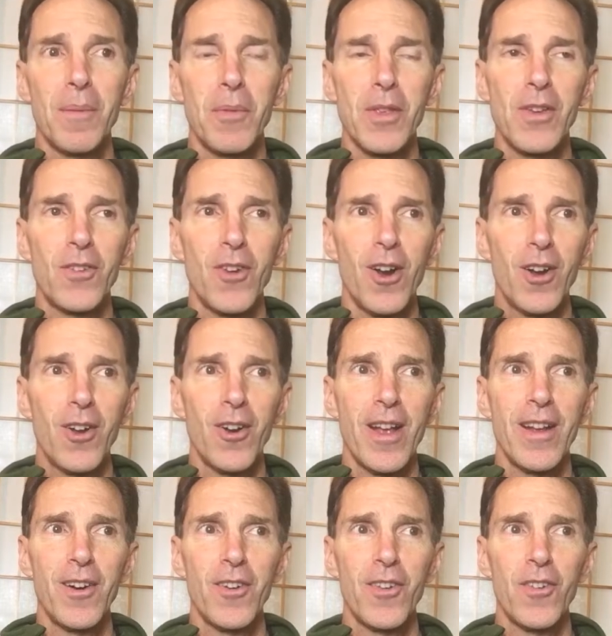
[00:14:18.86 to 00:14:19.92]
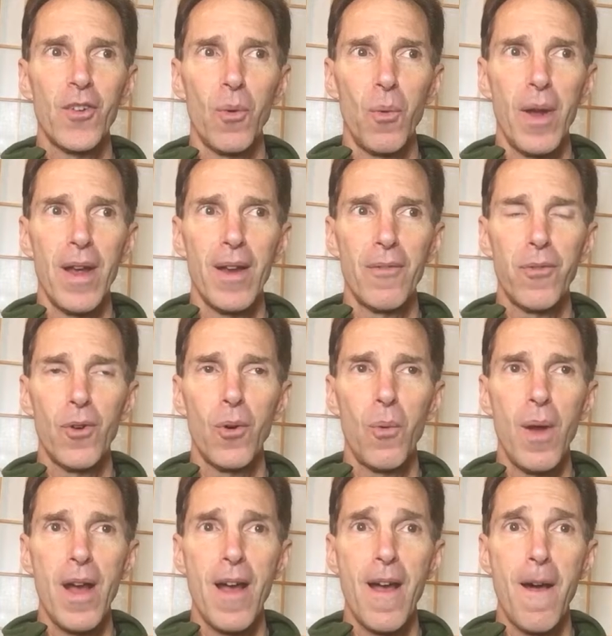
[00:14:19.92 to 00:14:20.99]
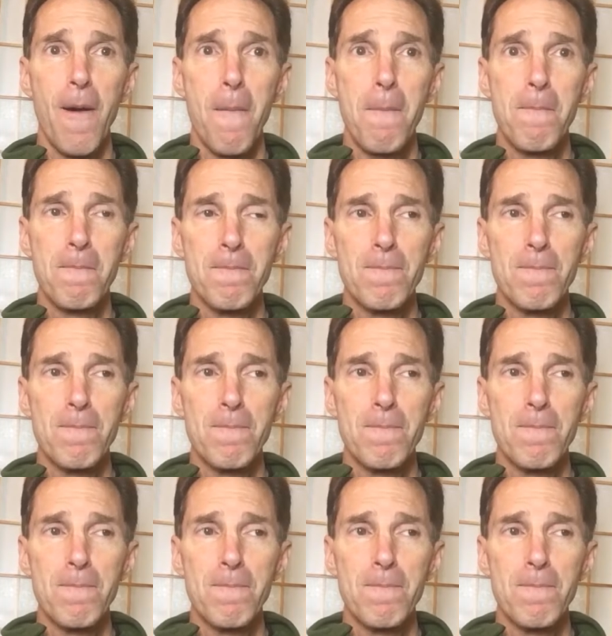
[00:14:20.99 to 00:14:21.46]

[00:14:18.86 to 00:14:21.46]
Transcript: these darker energies away for a while.